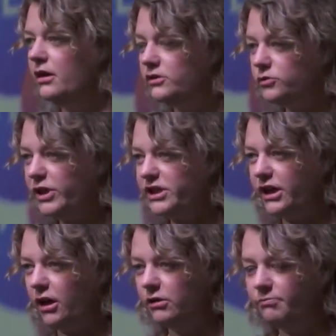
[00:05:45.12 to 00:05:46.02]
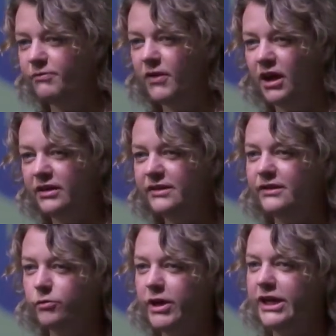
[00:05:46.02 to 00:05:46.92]
switch it on. This
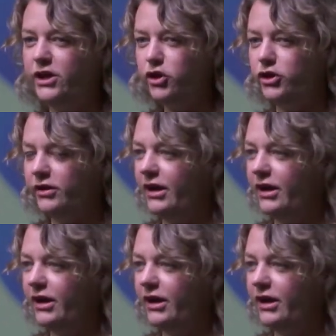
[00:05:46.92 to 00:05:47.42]
is really good.